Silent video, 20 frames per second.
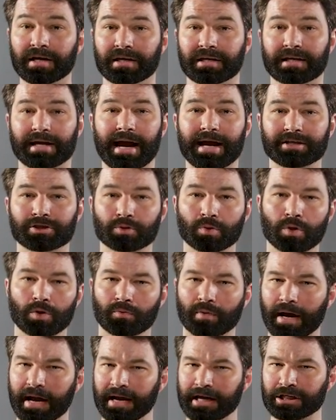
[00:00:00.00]
He has to
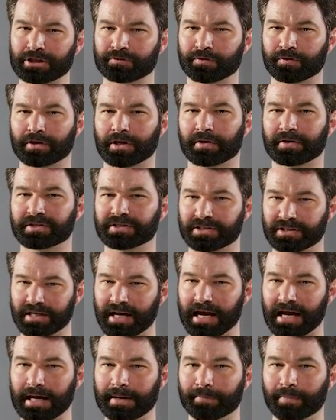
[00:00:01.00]
arrange for their
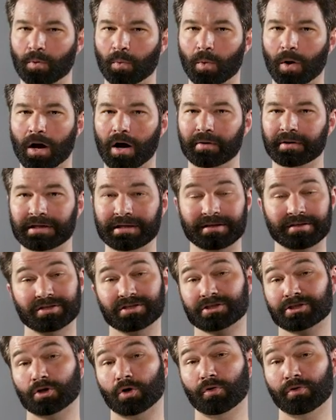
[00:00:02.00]
escape while he is
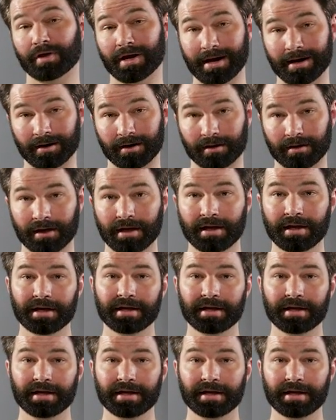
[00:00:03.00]
still there.